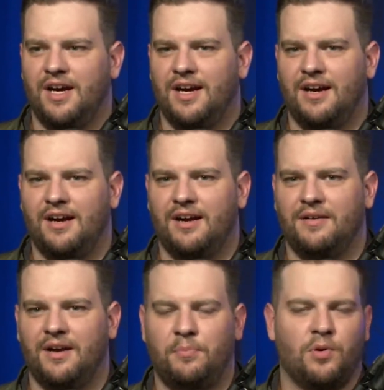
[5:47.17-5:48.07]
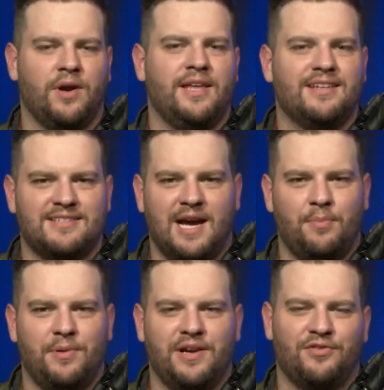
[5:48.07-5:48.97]
a parade that's
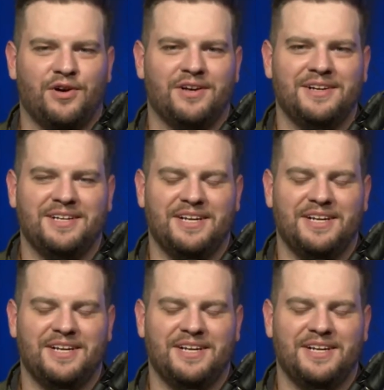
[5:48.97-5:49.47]
happening for,